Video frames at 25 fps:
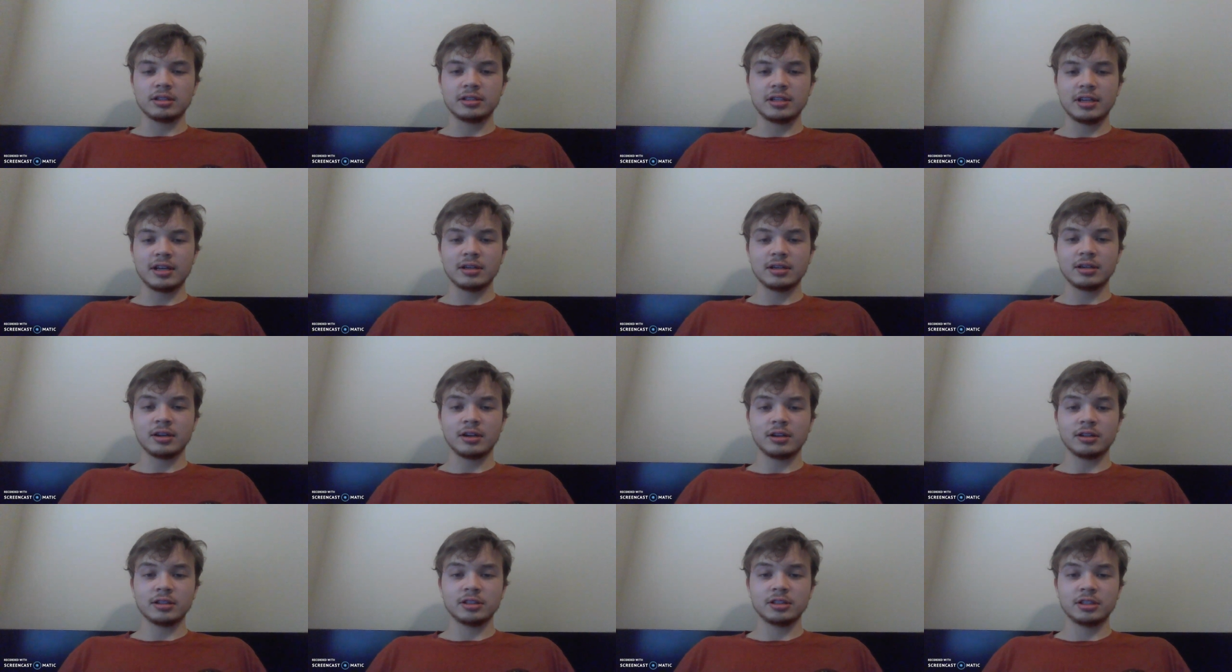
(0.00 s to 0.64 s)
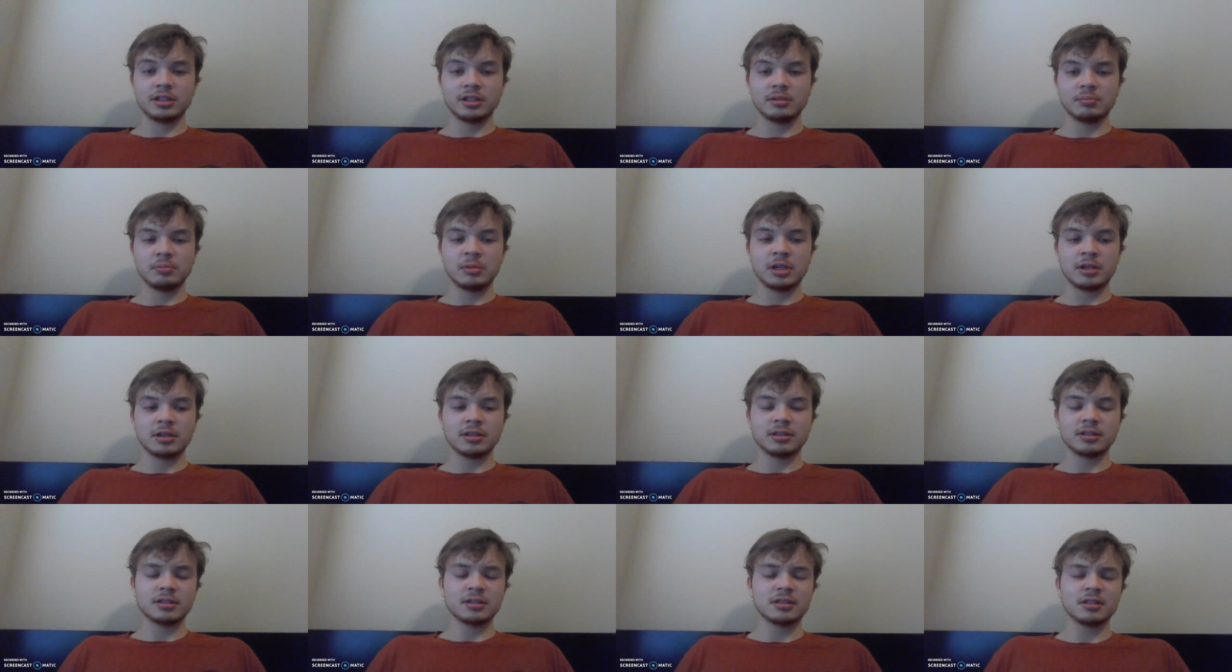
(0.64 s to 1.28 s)
technology
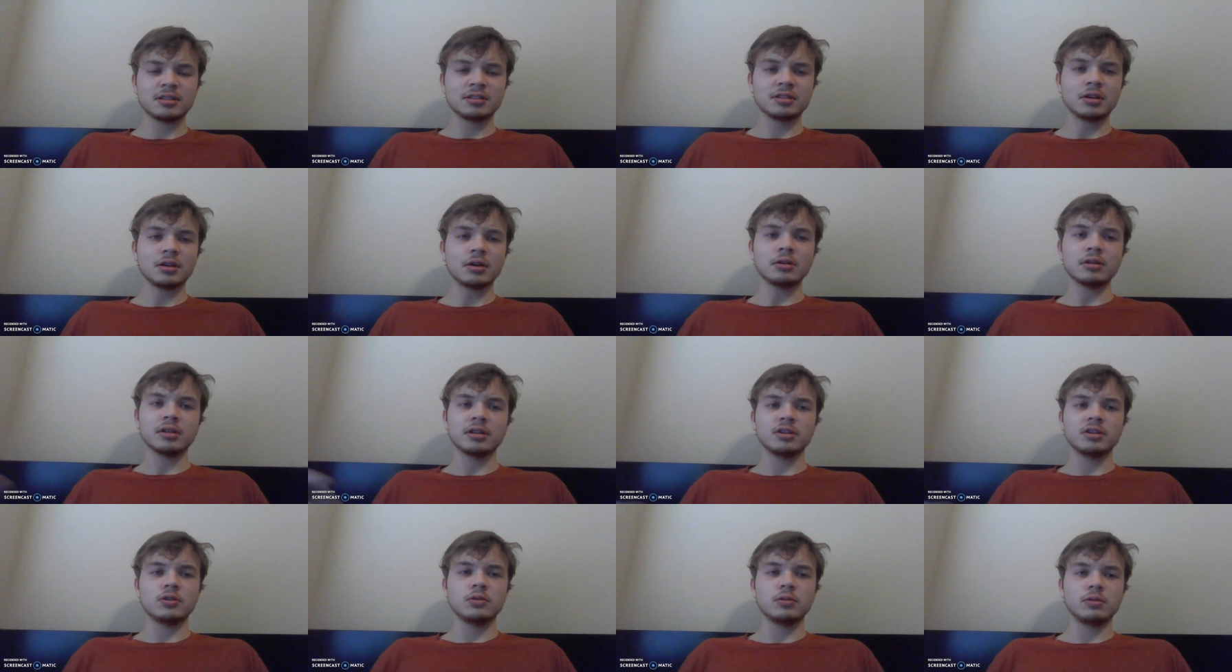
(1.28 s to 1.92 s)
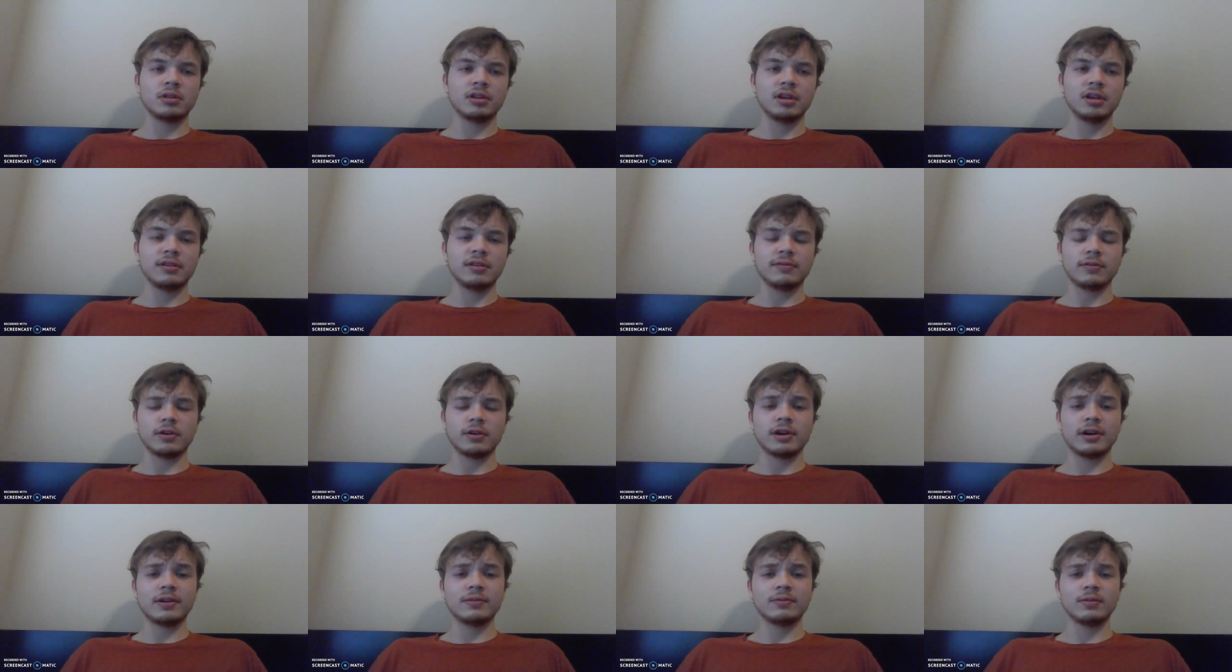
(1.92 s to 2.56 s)
because this is all a new thing
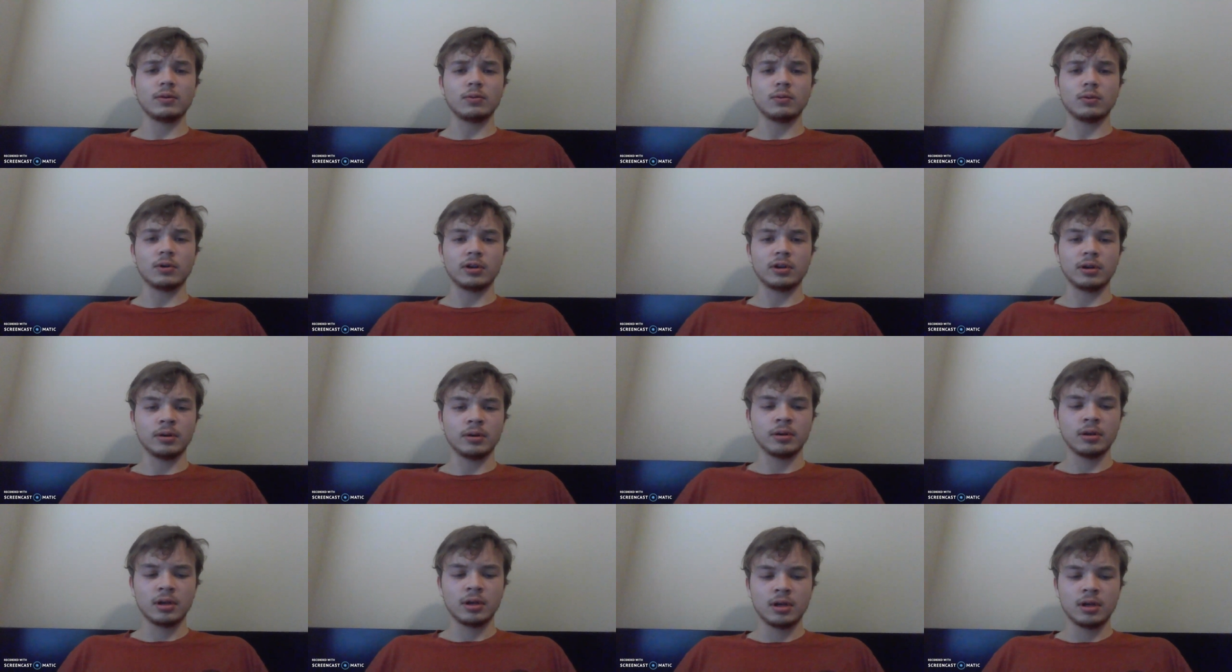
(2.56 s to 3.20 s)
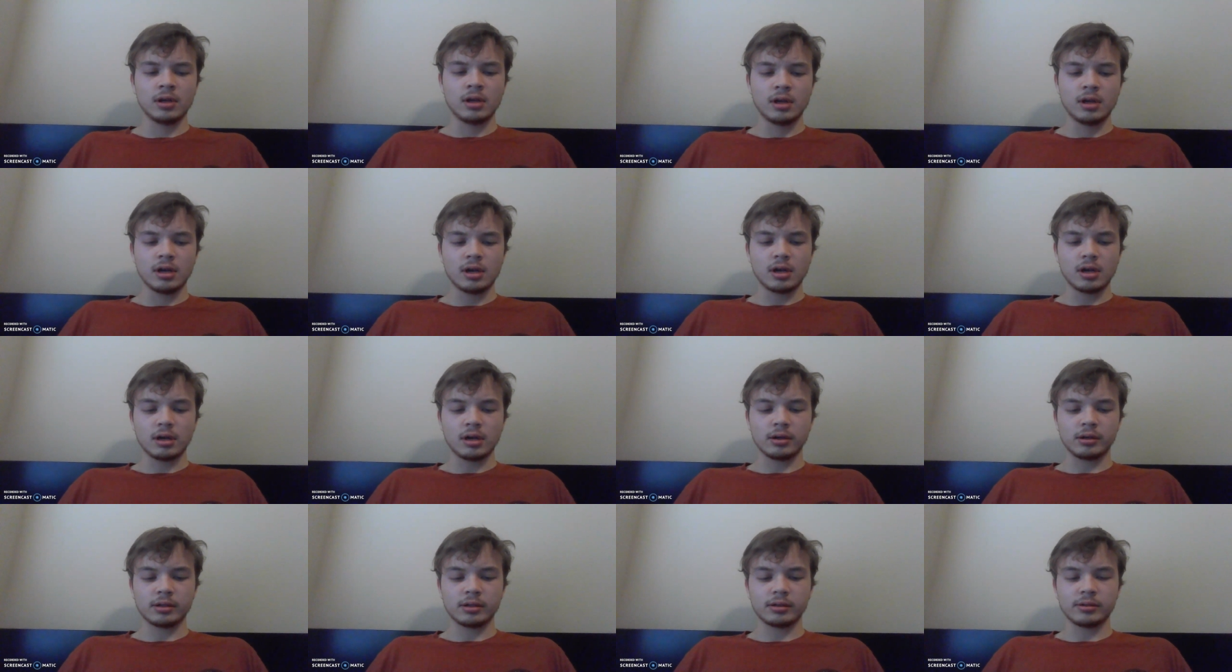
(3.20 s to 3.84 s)
for everyone.
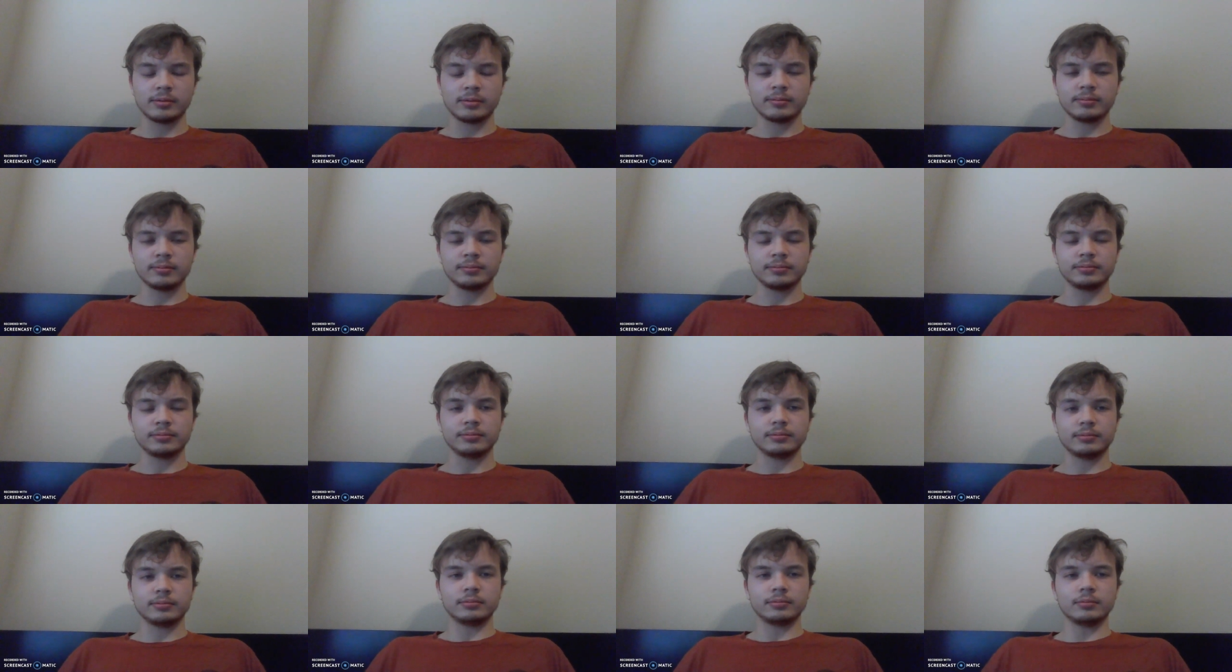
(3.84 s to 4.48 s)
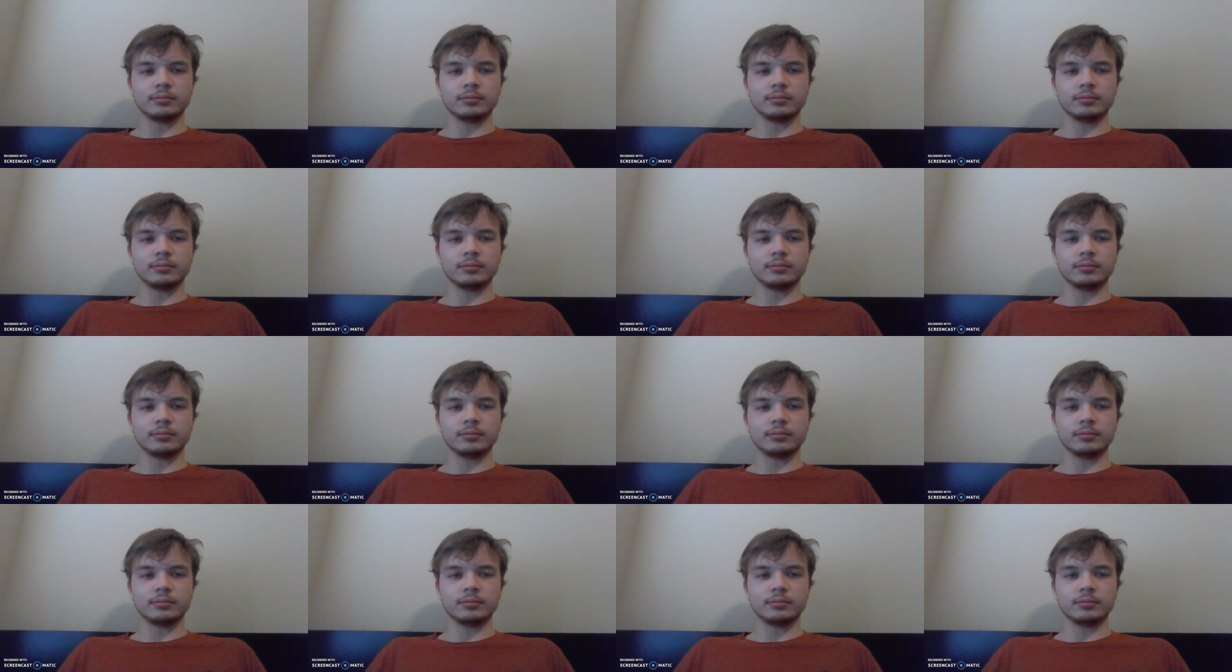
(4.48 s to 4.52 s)
20